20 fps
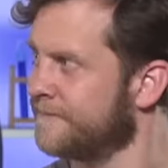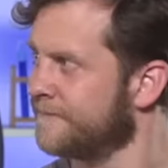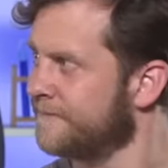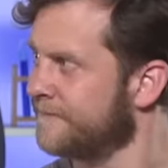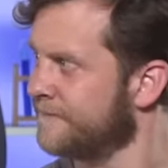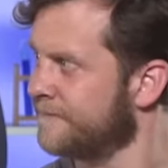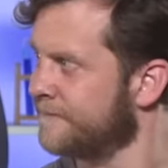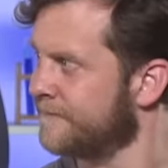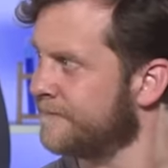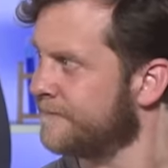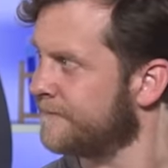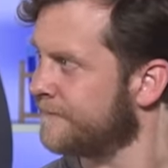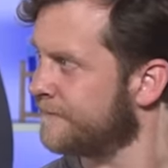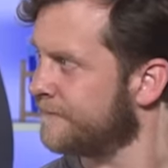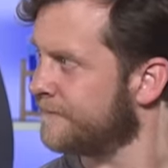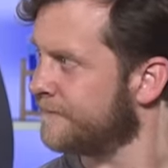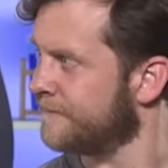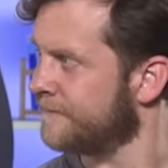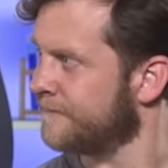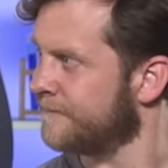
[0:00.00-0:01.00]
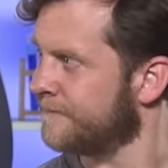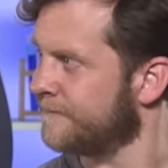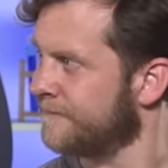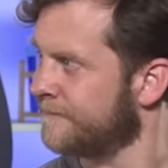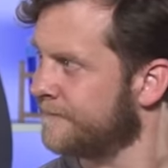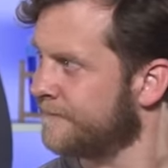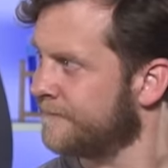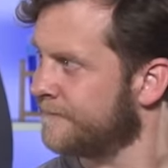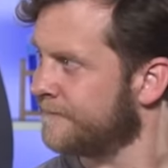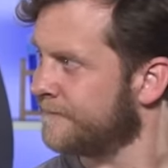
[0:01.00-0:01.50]

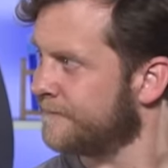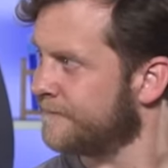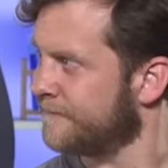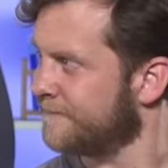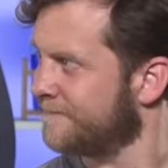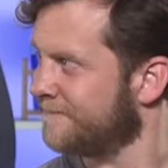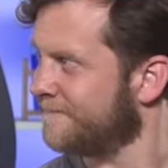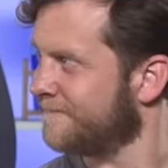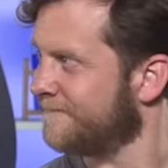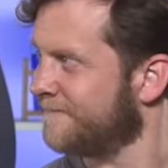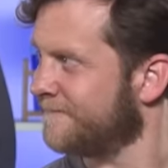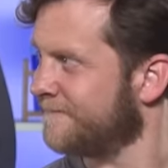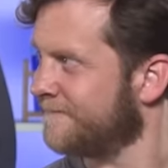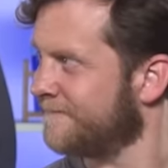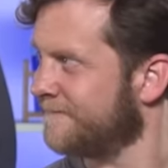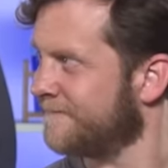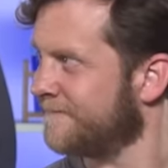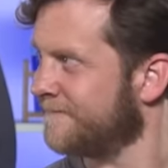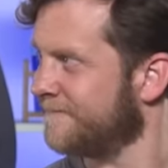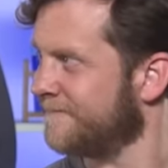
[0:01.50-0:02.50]
[no speech]